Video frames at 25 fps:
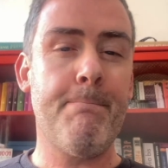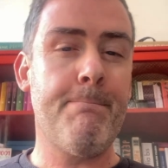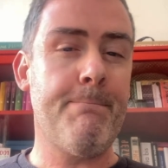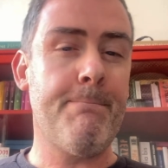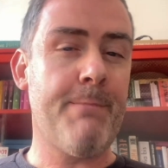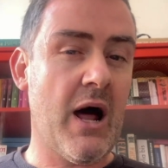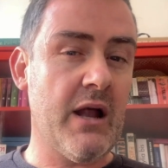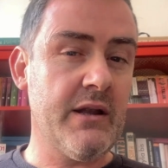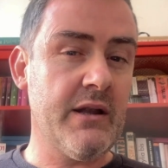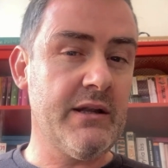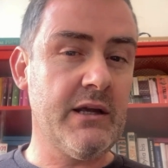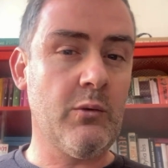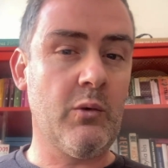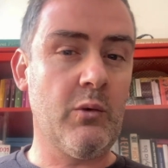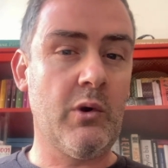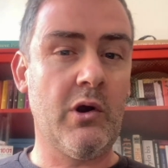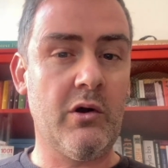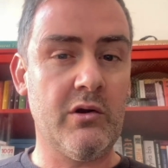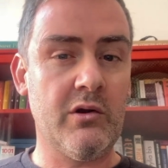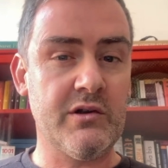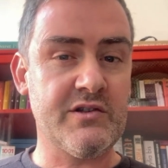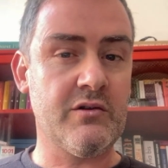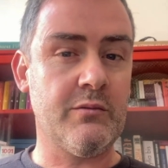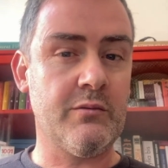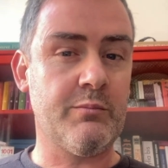Bonding will
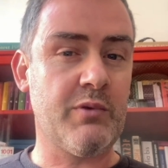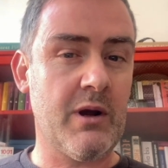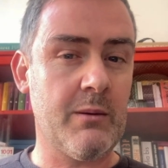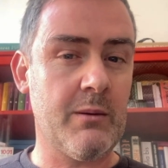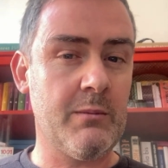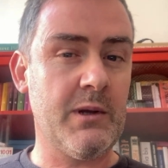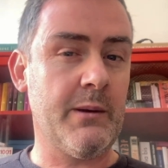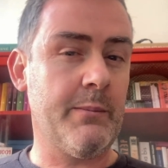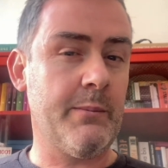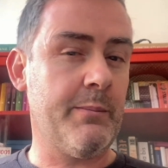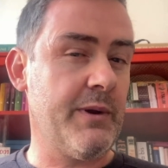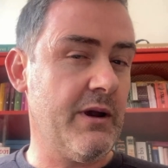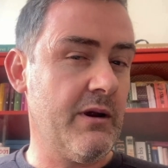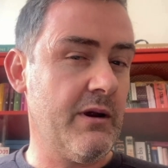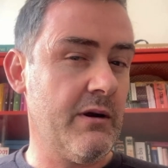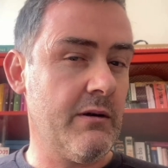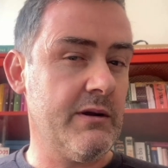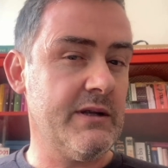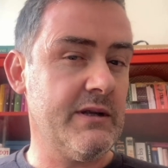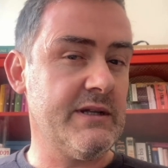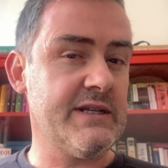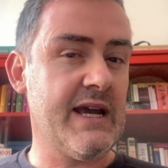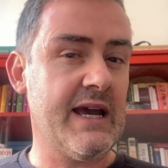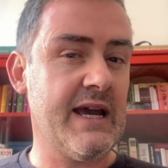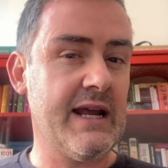also probably appear
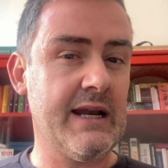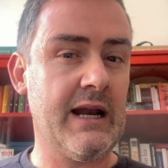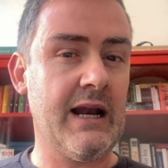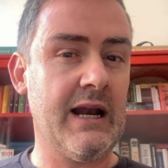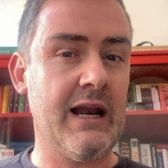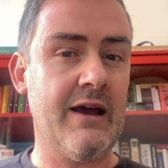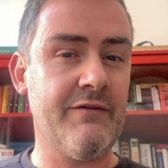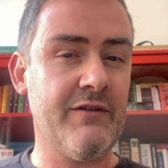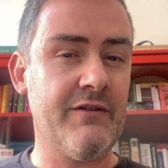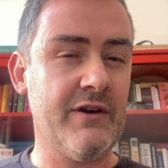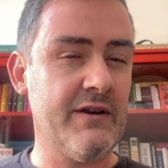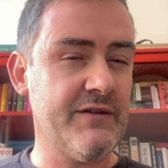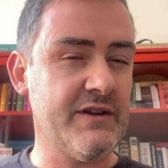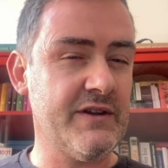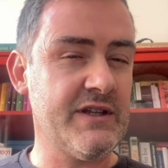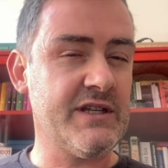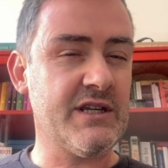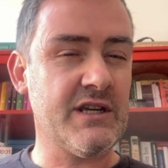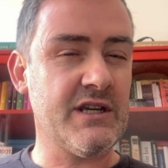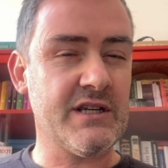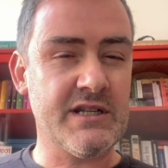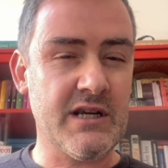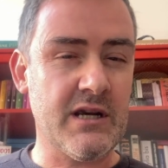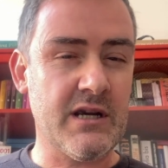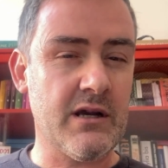in 1011 if it
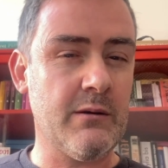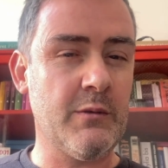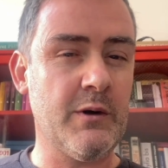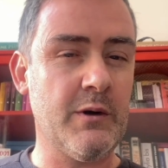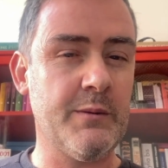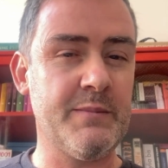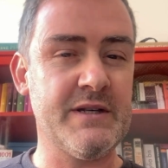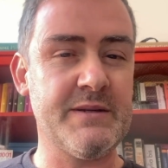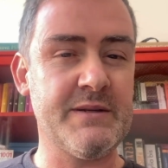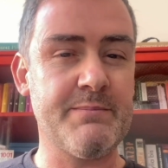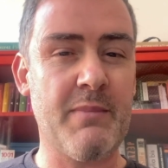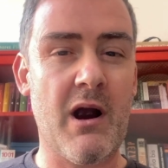doesn't come up as